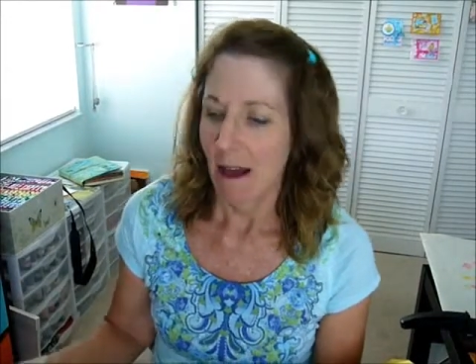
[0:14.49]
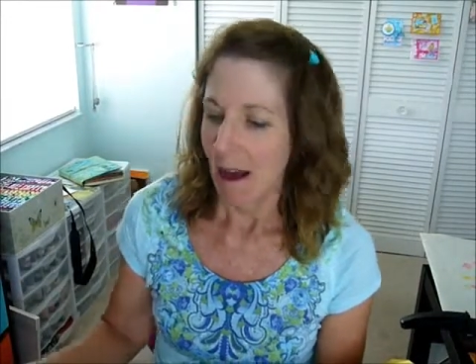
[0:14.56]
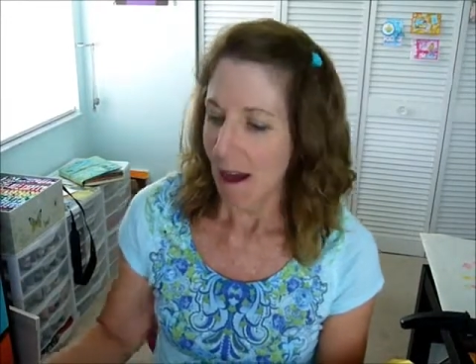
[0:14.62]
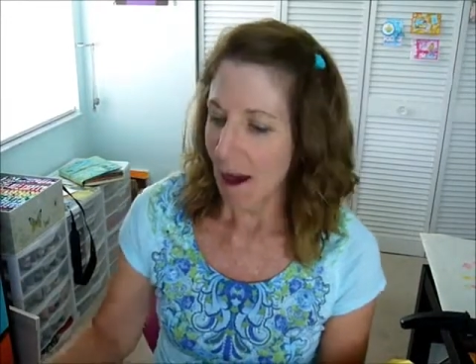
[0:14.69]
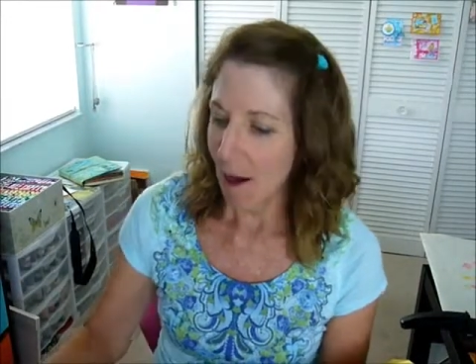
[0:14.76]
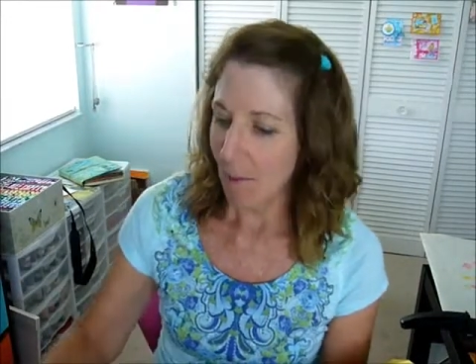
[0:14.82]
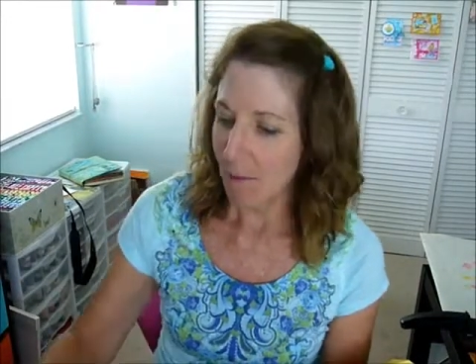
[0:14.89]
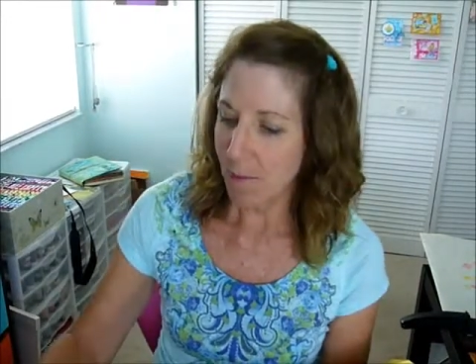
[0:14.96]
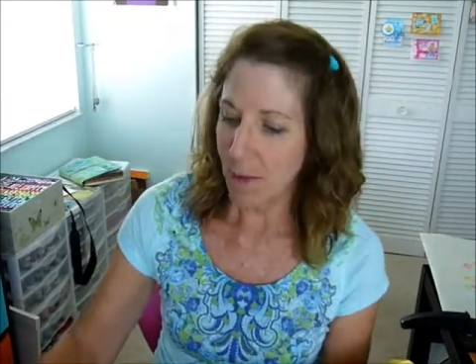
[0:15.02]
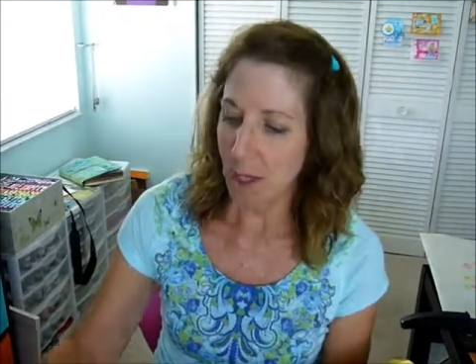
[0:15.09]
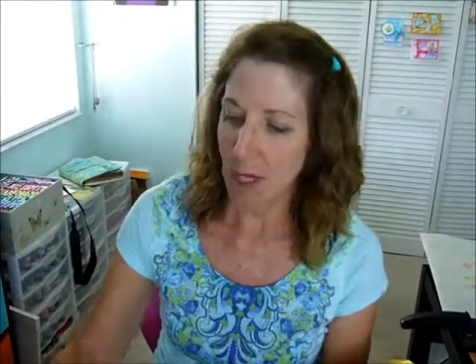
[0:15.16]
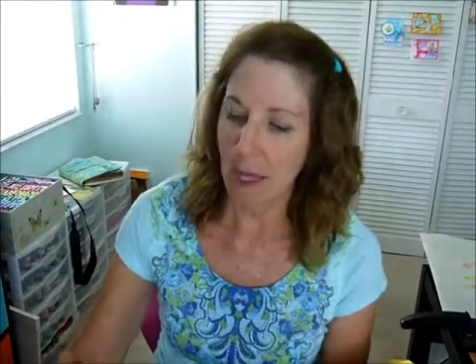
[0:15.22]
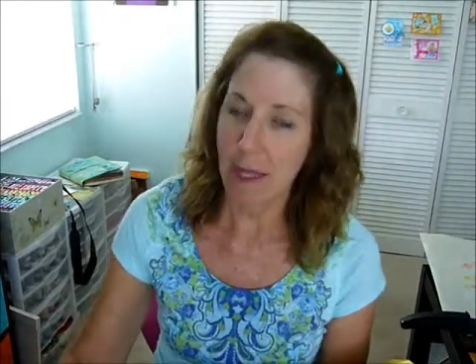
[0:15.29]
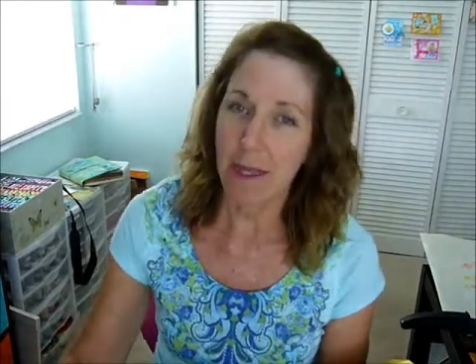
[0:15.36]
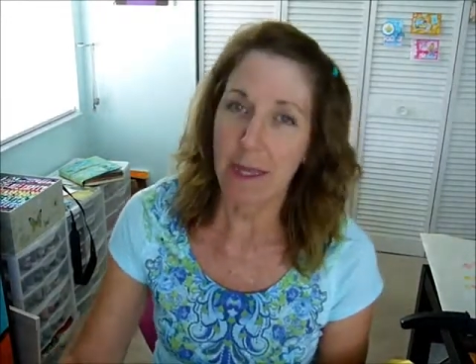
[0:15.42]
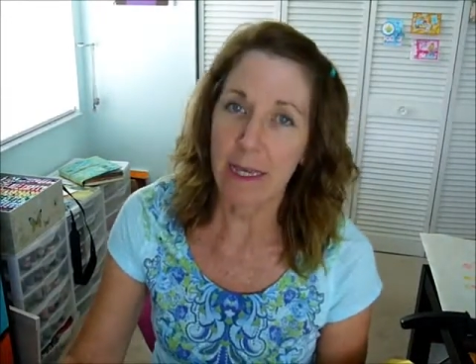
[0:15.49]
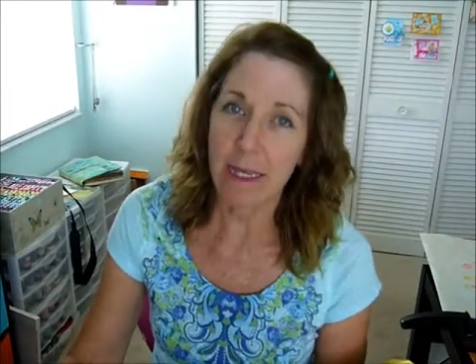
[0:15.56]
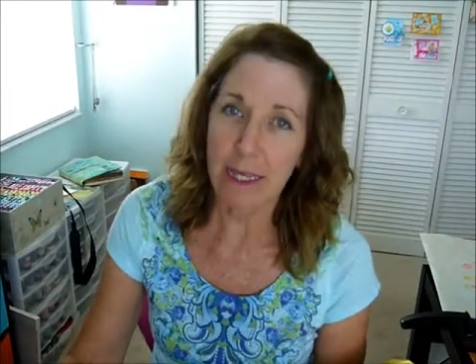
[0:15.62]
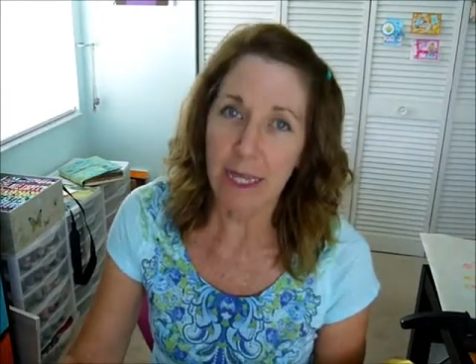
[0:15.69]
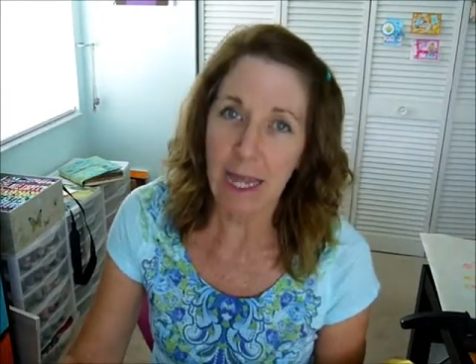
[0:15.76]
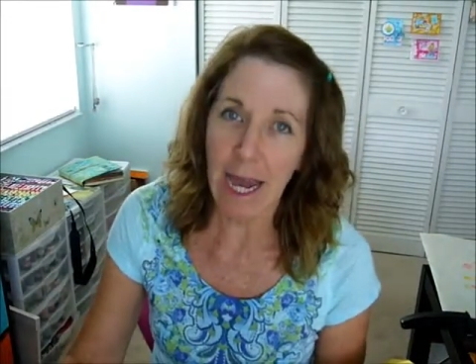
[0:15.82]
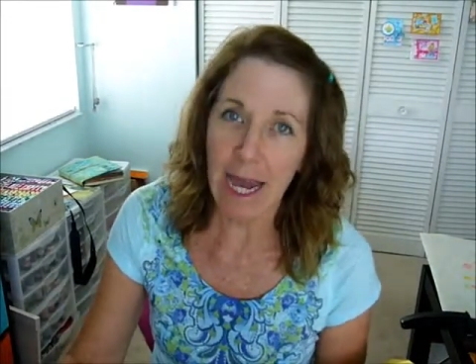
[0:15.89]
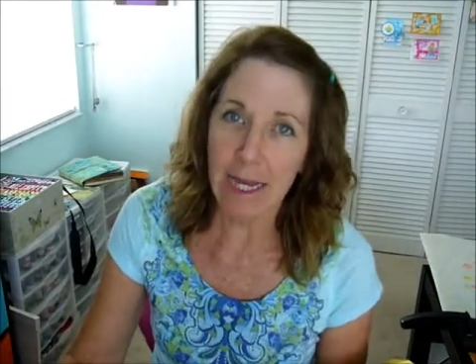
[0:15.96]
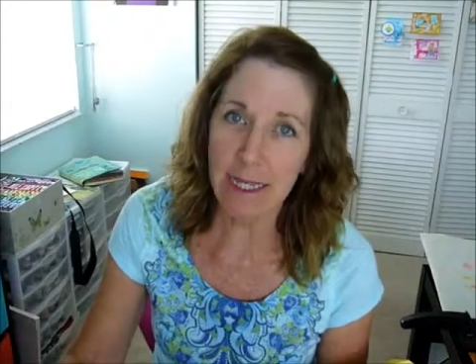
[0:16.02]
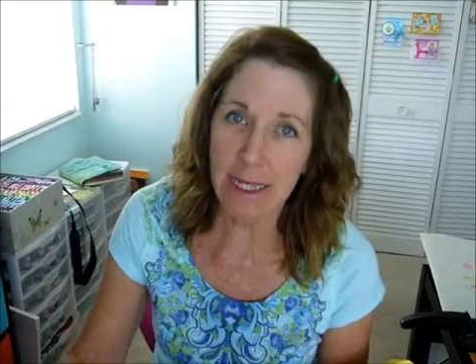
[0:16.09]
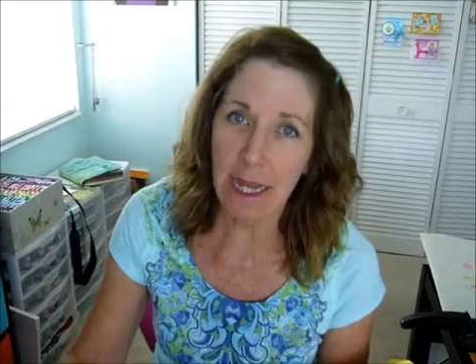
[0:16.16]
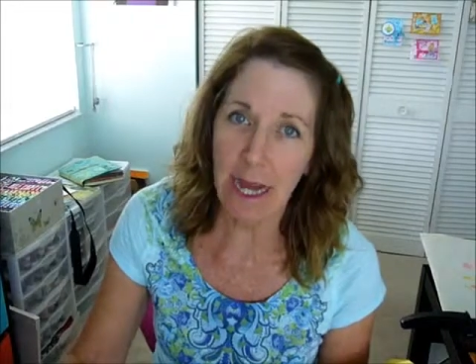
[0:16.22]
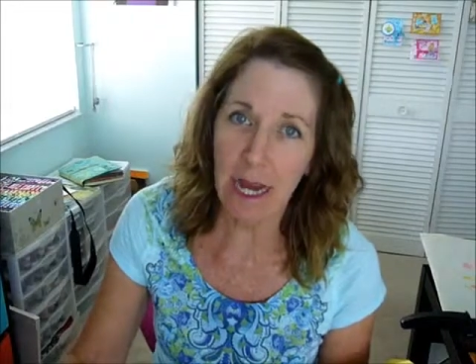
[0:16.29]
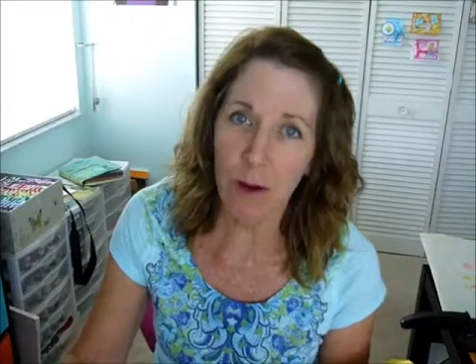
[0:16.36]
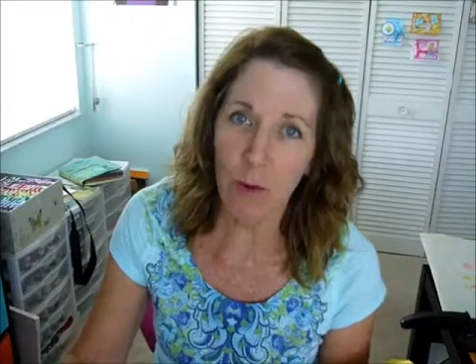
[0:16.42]
In this class
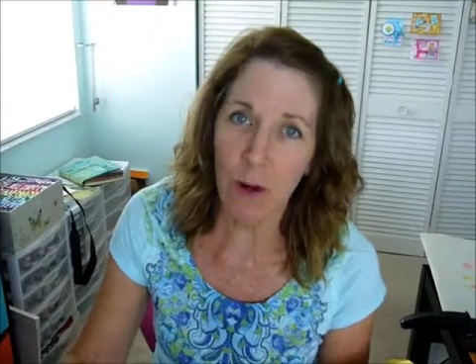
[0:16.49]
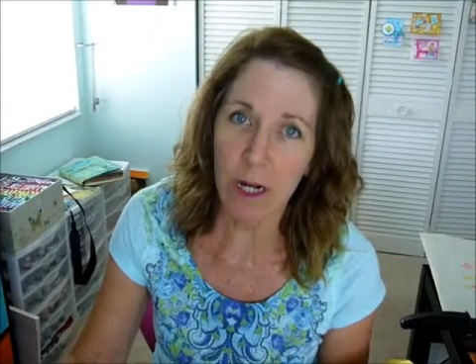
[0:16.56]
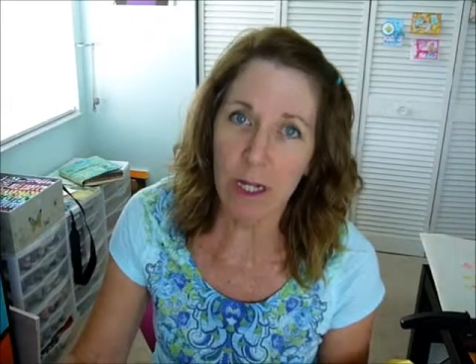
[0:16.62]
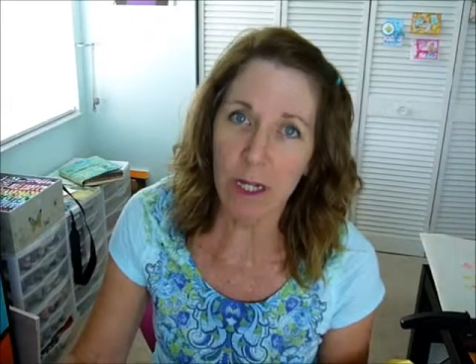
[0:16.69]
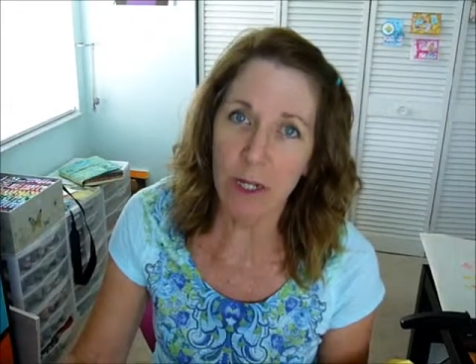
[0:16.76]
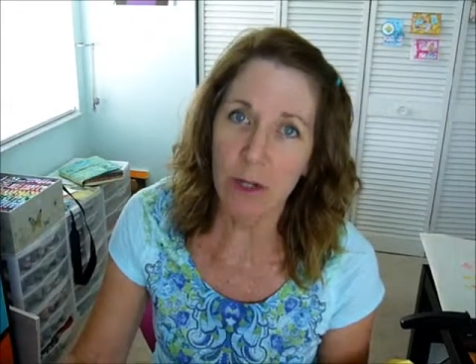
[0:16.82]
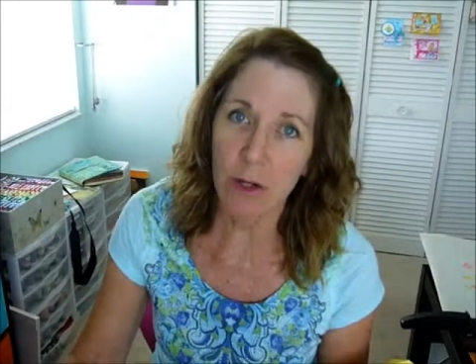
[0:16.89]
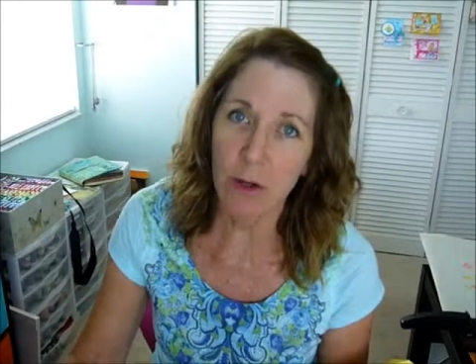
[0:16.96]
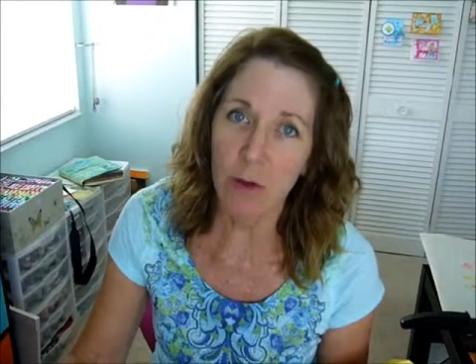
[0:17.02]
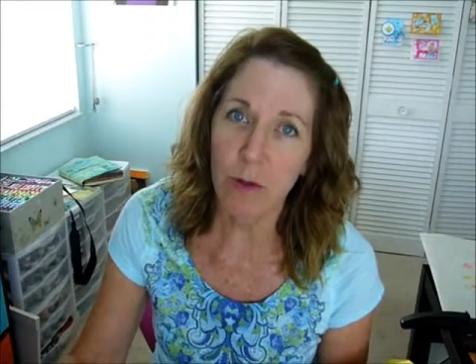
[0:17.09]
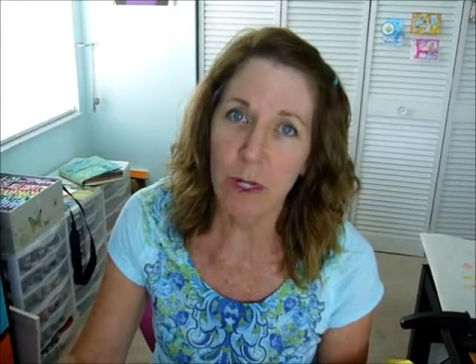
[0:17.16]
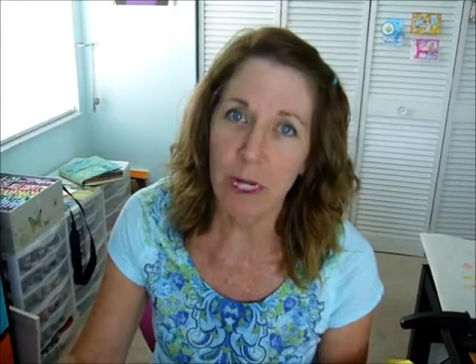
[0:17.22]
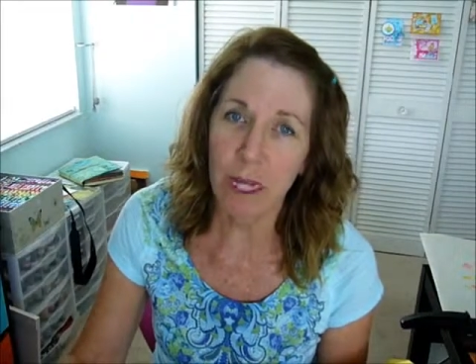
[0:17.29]
I want to